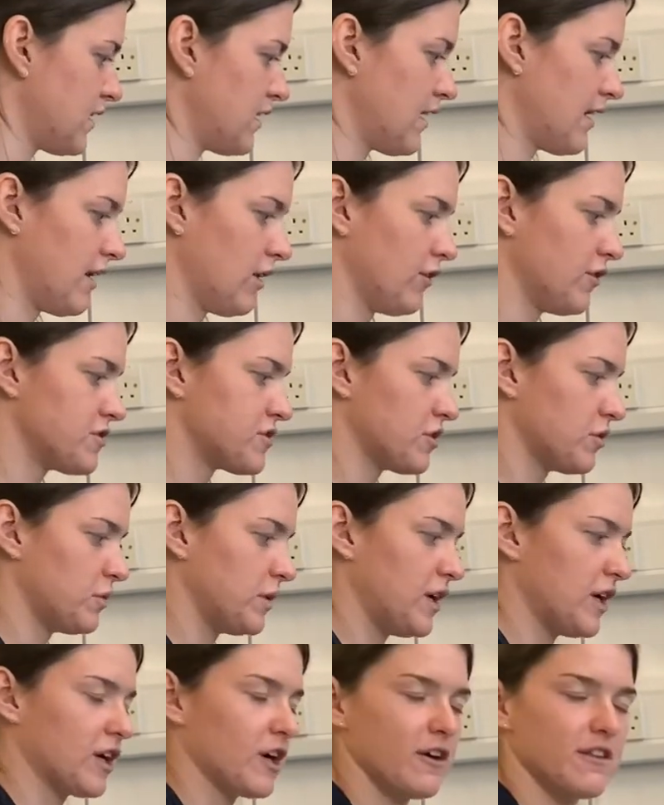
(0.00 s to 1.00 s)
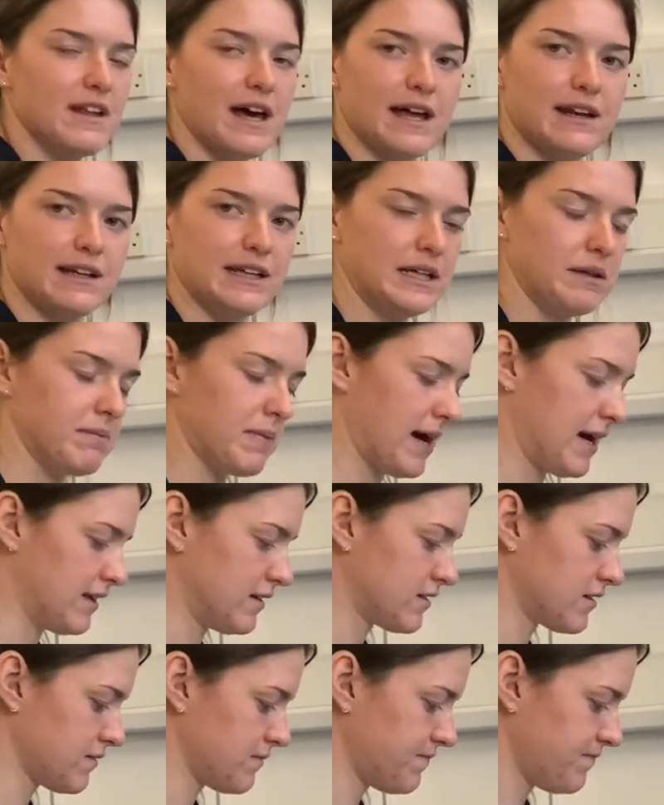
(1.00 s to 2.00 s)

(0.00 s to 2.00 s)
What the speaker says: and also work on that knee bend.